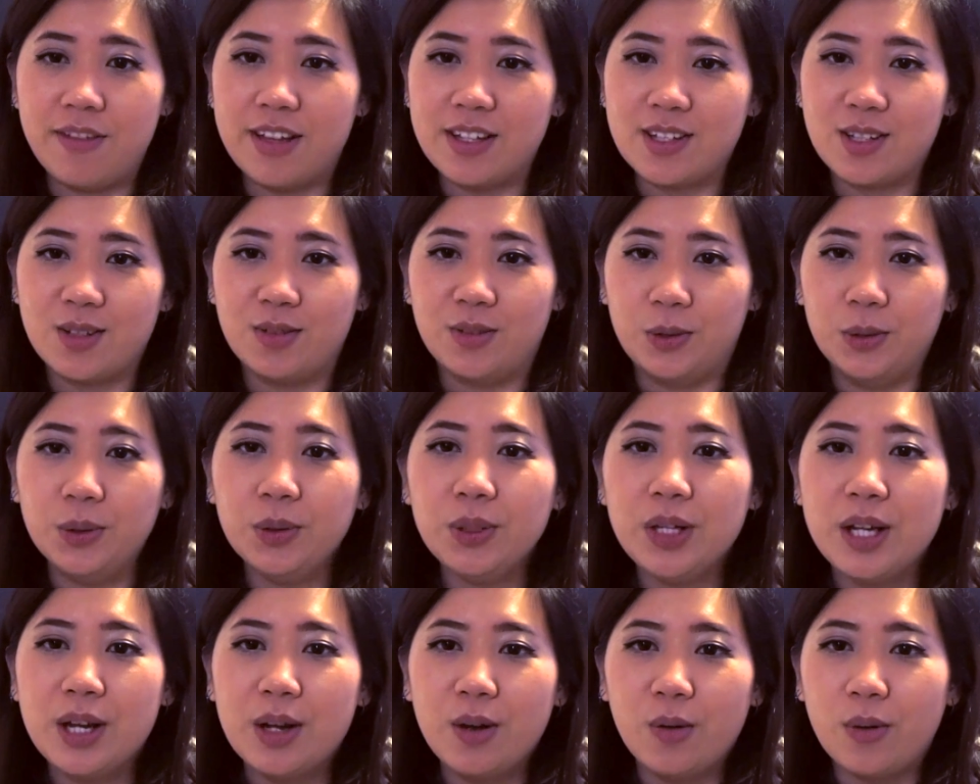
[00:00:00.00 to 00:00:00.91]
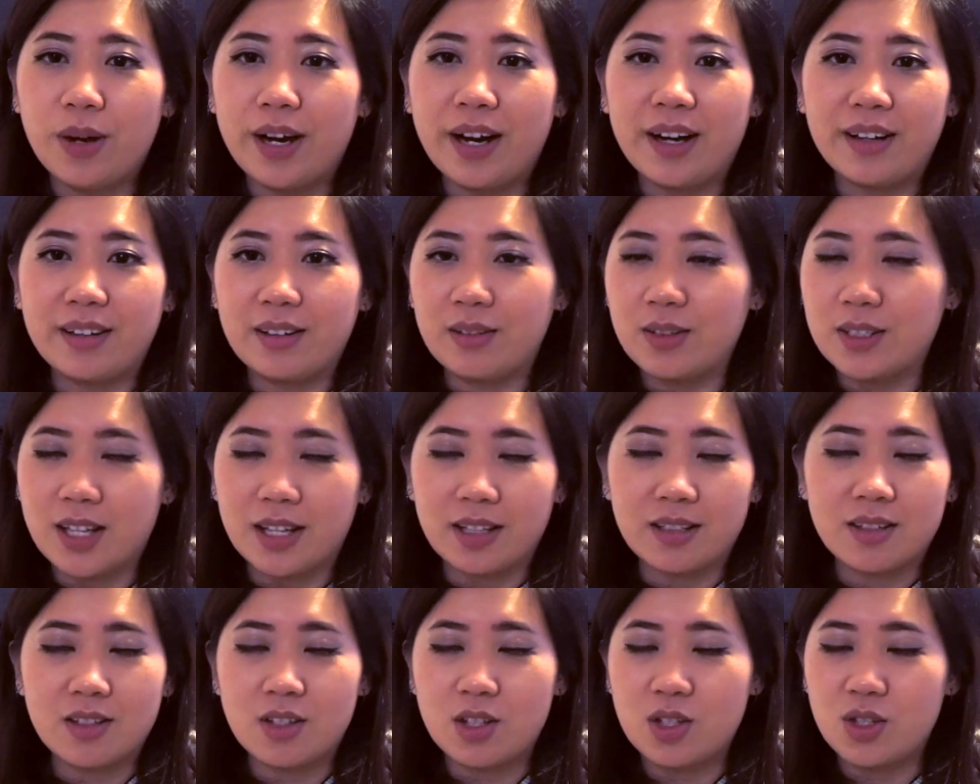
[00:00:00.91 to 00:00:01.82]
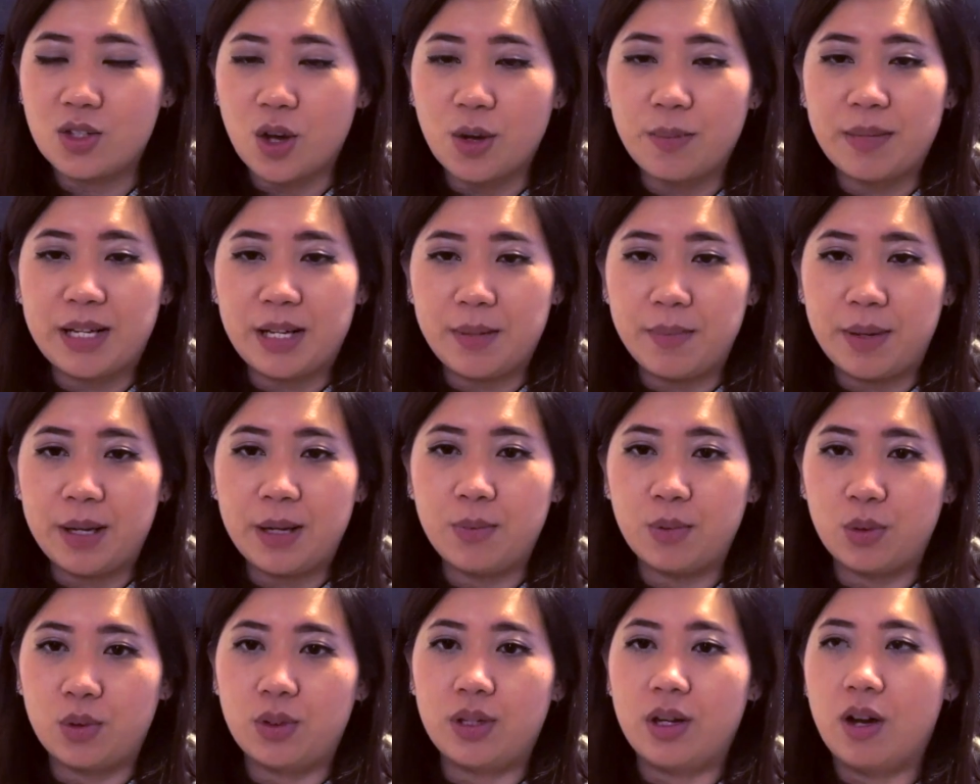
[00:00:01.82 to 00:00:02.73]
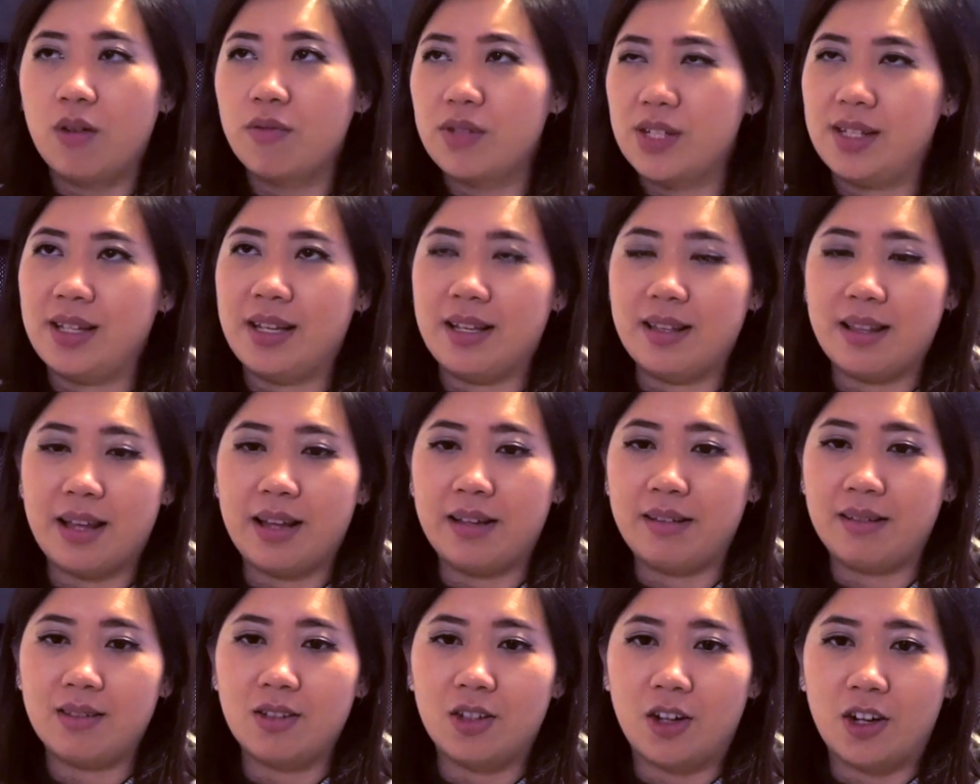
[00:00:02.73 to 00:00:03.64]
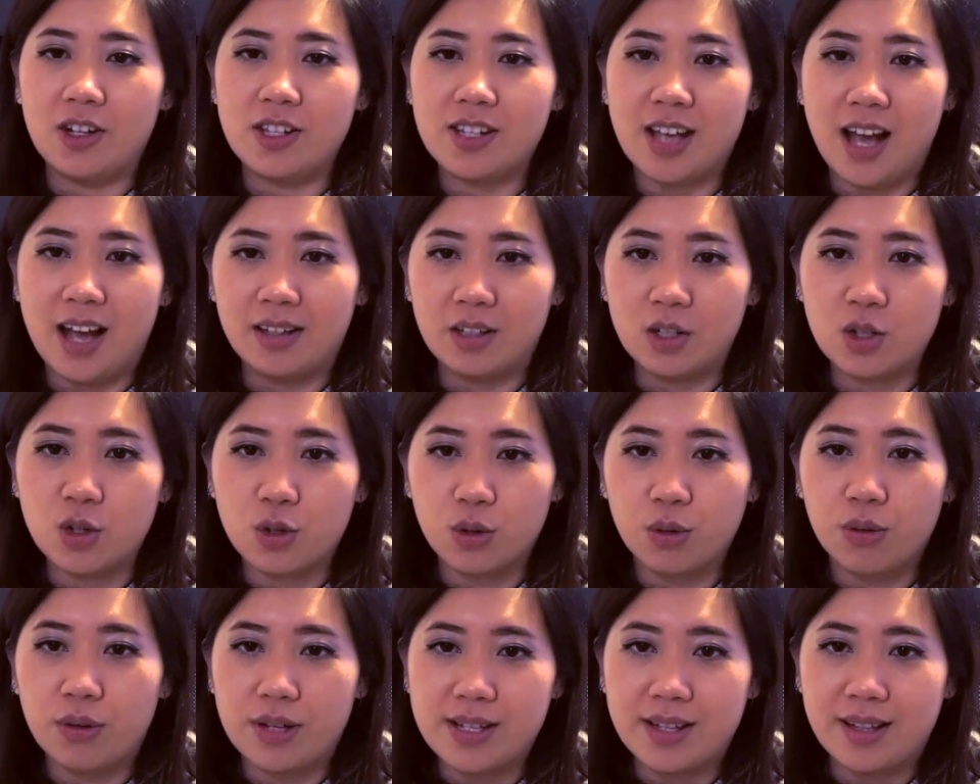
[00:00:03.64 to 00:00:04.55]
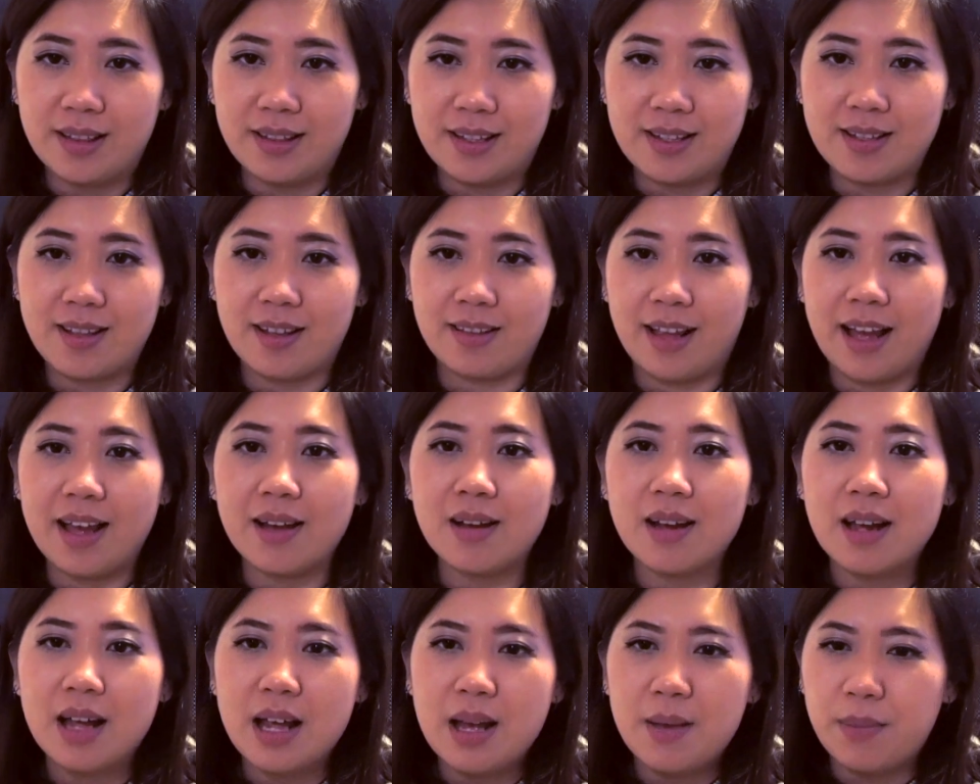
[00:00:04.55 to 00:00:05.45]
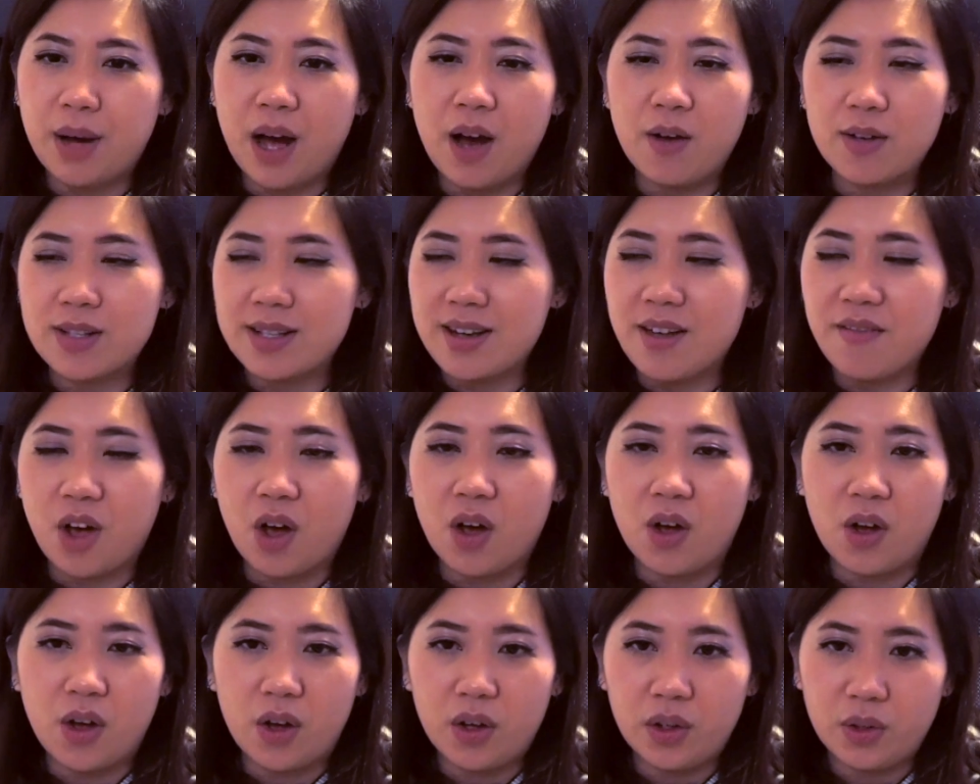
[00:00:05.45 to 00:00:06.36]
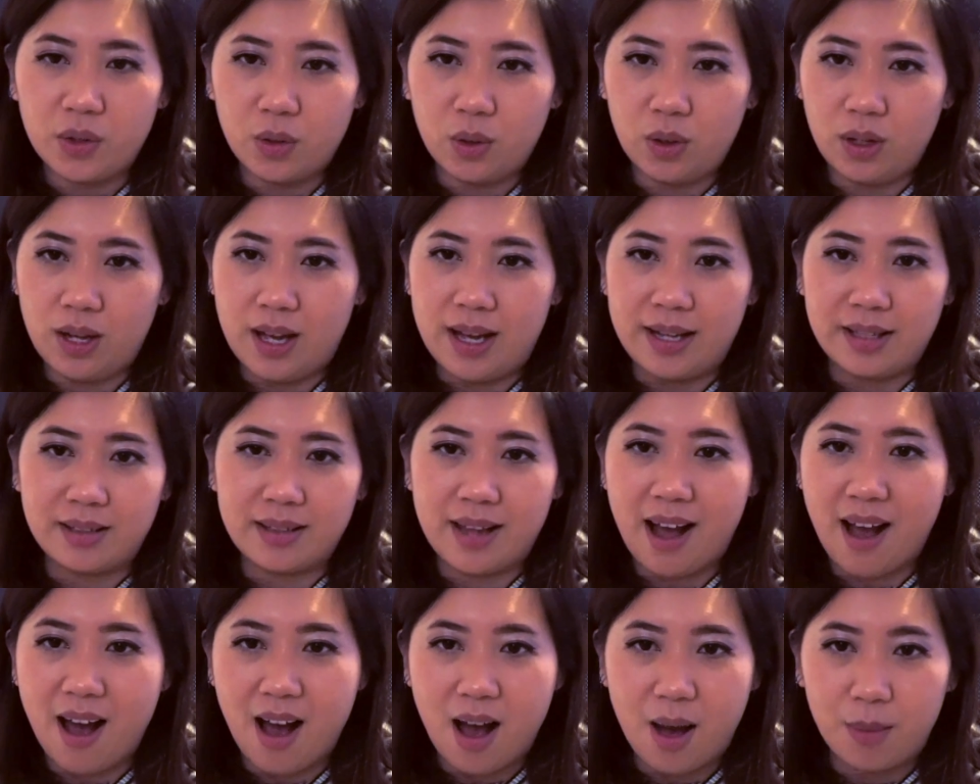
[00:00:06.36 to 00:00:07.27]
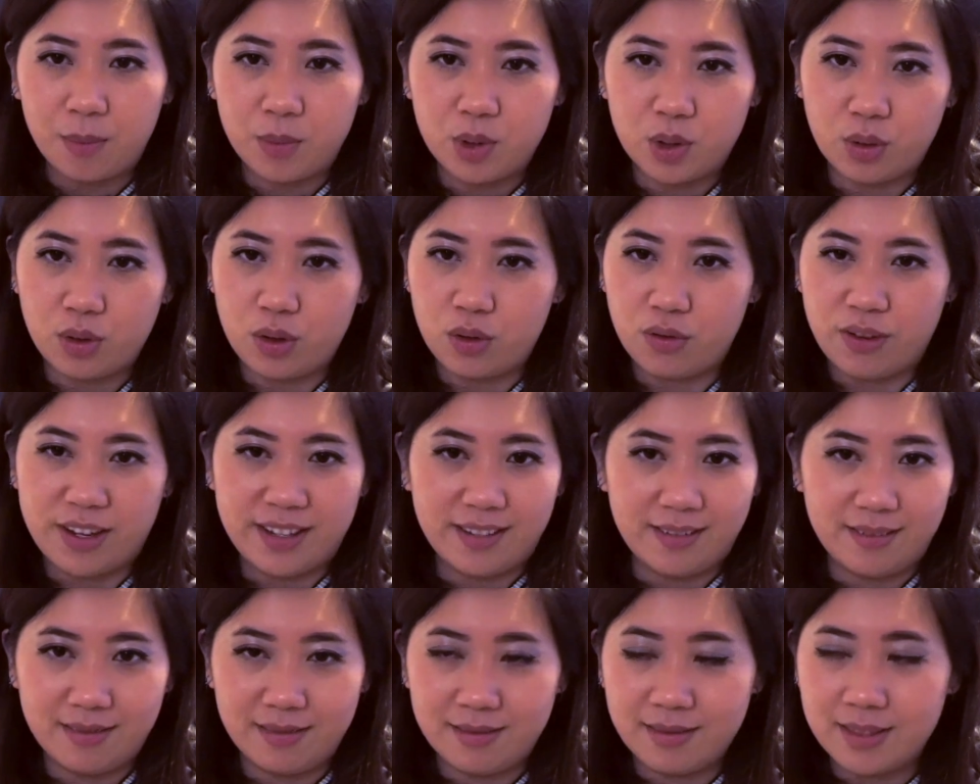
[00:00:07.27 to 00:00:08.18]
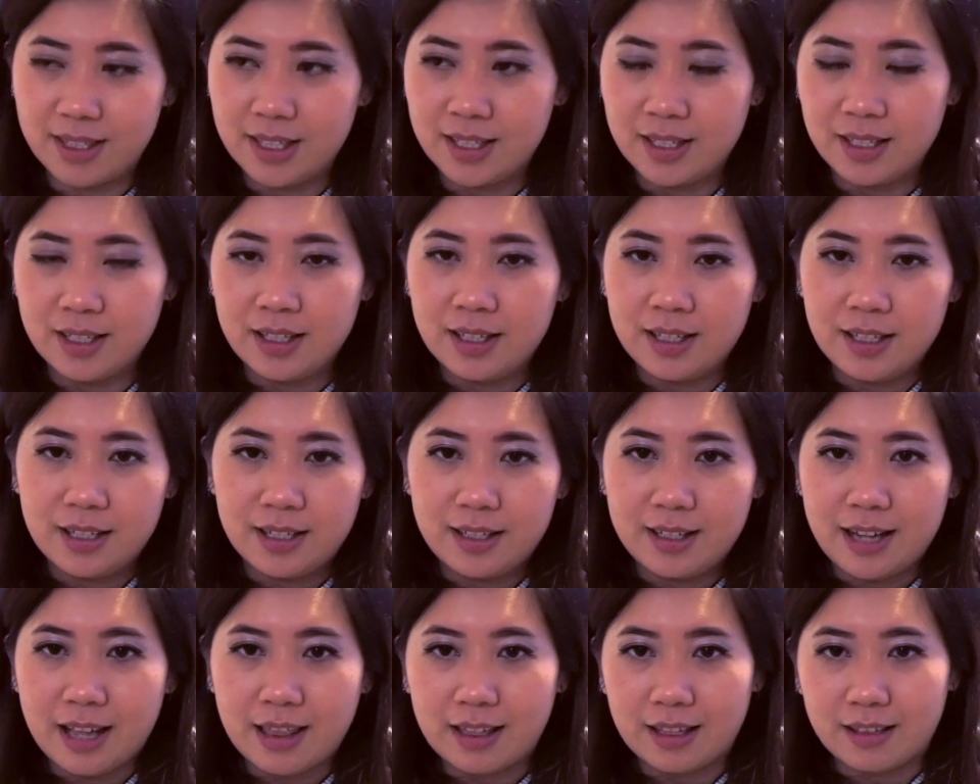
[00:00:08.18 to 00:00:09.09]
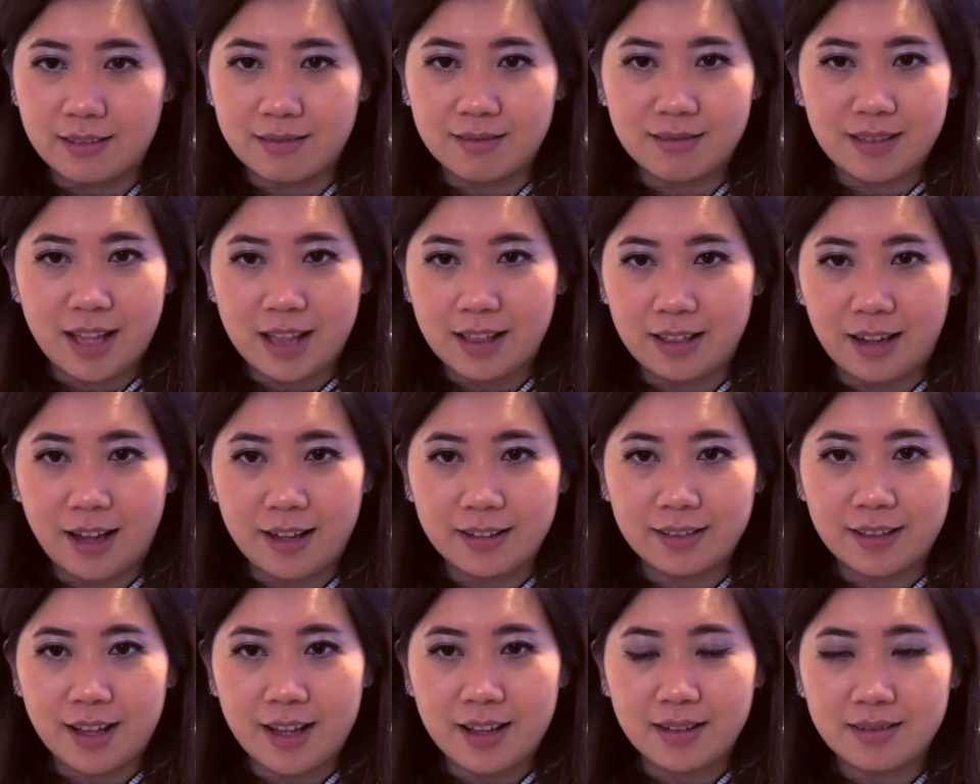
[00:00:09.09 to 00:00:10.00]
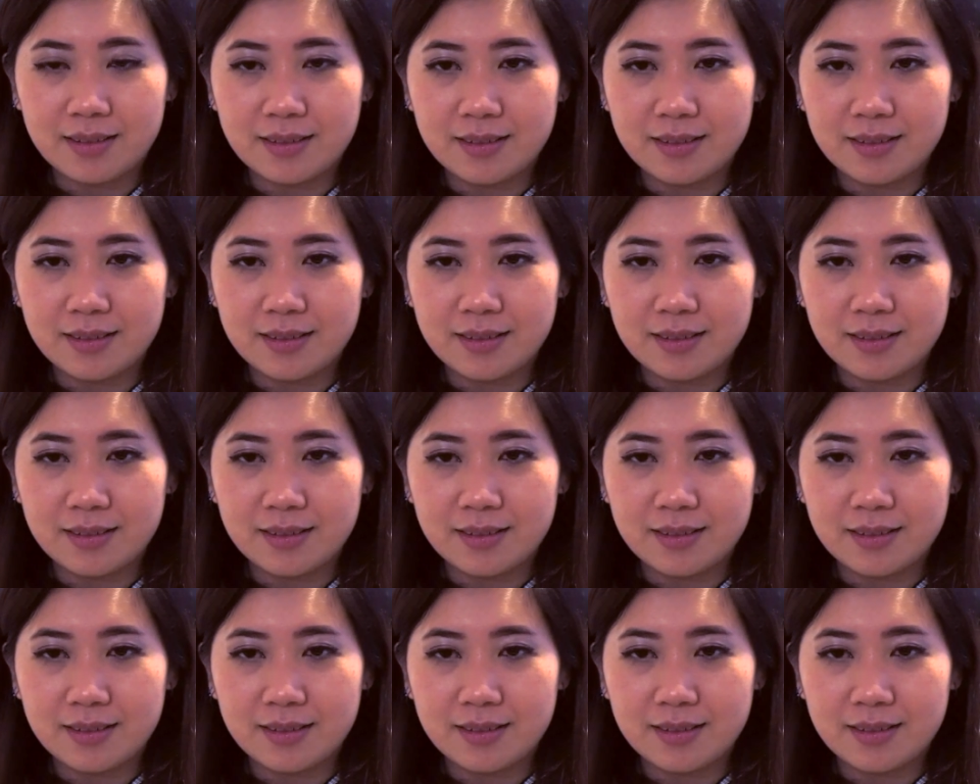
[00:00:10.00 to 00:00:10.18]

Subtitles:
festival where there was like just so many people, and obviously they, you know, target tourists and things like that. But I was never hurt or like harmed or threatened. Nothing like that.